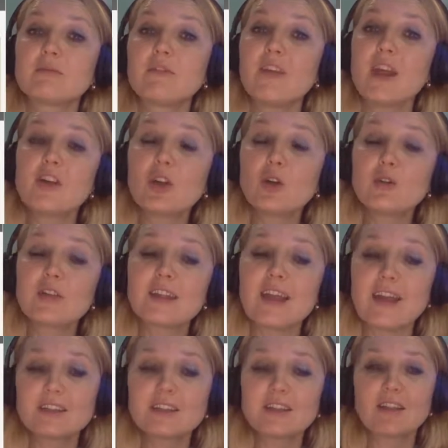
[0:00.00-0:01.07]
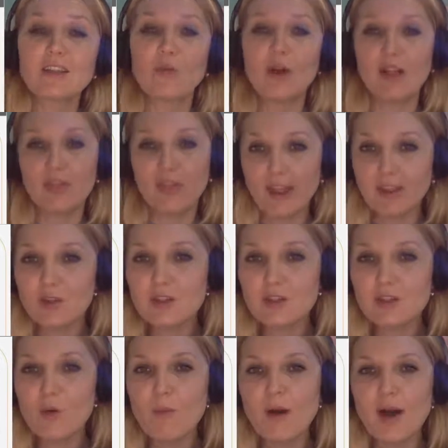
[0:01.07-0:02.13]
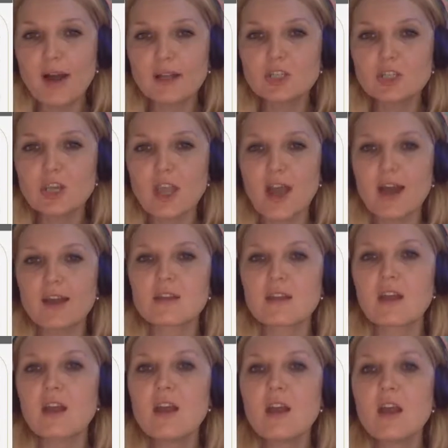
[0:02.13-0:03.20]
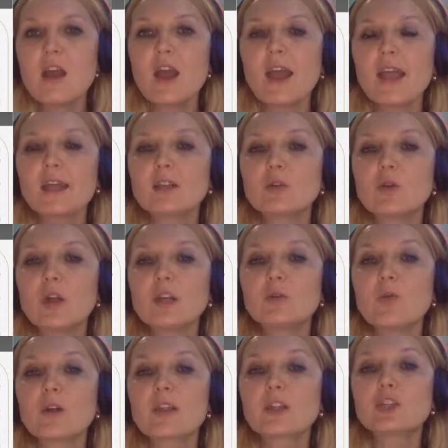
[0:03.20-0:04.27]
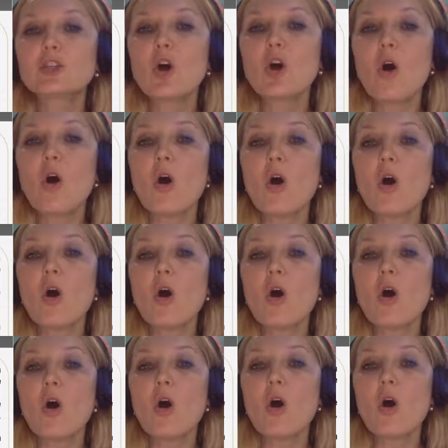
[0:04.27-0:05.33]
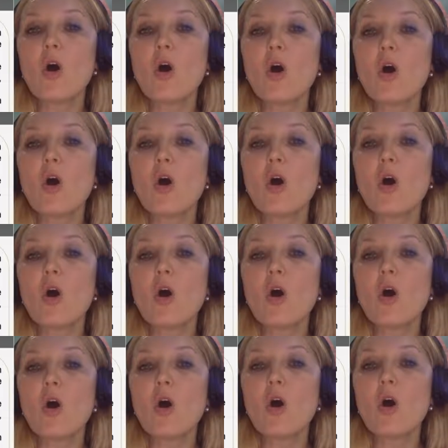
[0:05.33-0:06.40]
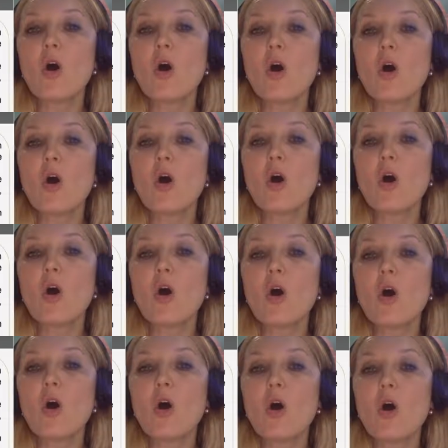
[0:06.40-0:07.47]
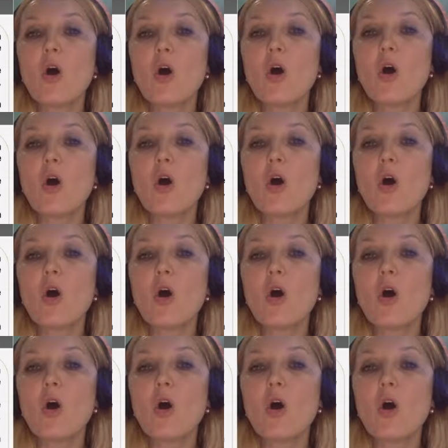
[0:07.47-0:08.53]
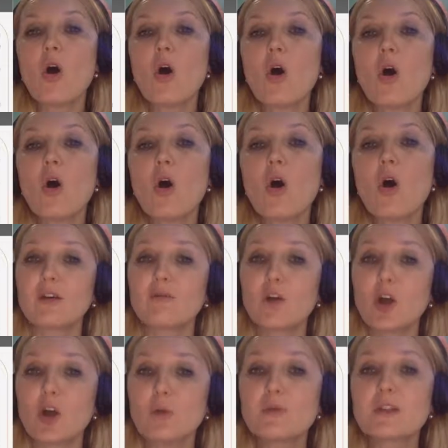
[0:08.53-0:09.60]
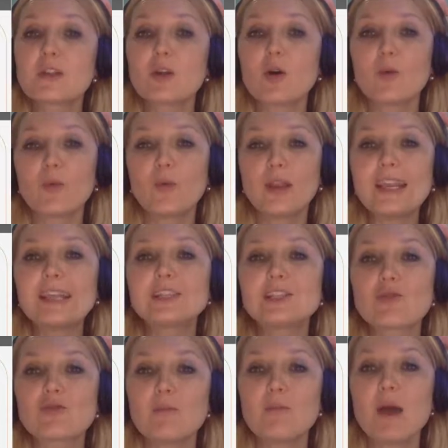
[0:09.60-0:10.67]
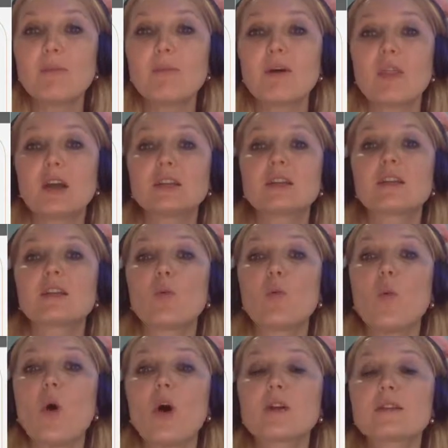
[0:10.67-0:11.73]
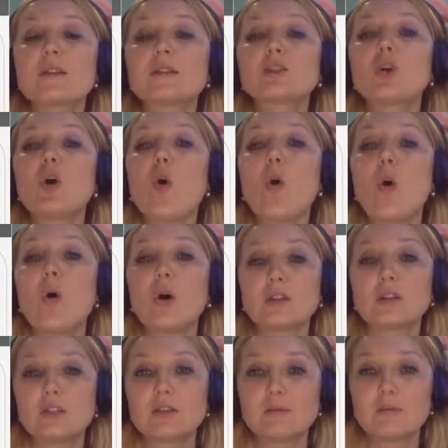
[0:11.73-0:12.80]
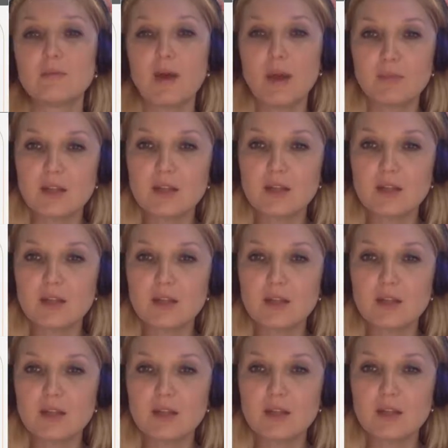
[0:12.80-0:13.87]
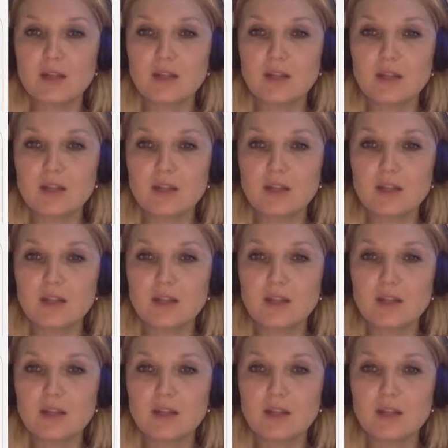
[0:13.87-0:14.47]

Very good sentence. Well, thank you so much. Yes, it was taught. Past participle. Teach, it's irregular verb, so we need to remember that it was taught by Miss Subotina. Thank you.